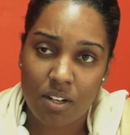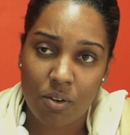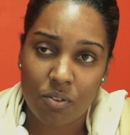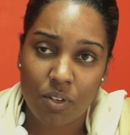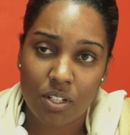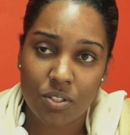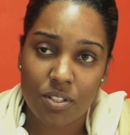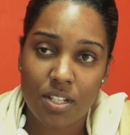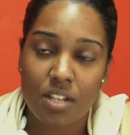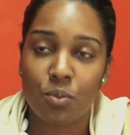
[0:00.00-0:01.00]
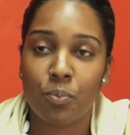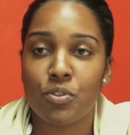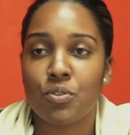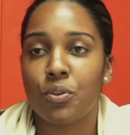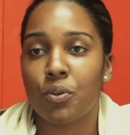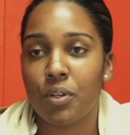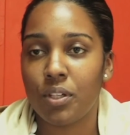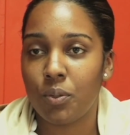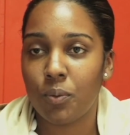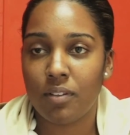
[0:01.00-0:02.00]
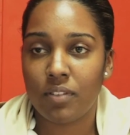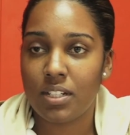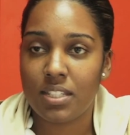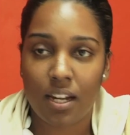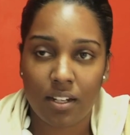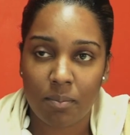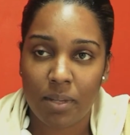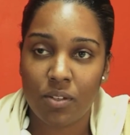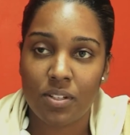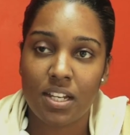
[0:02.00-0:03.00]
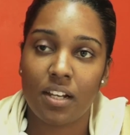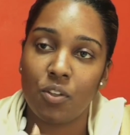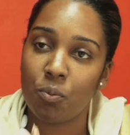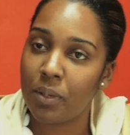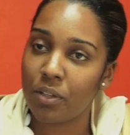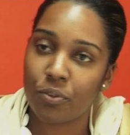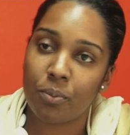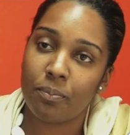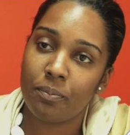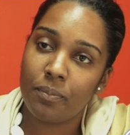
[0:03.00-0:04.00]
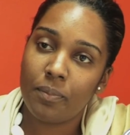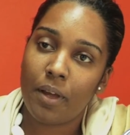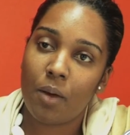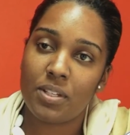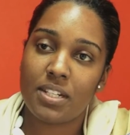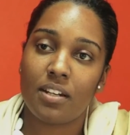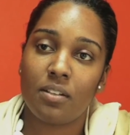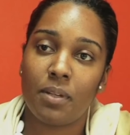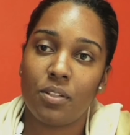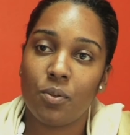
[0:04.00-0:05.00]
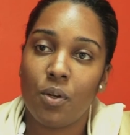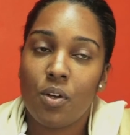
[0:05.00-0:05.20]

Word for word: around functions as opposed to throwing you a very standard menu and telling you pick from our standard menu.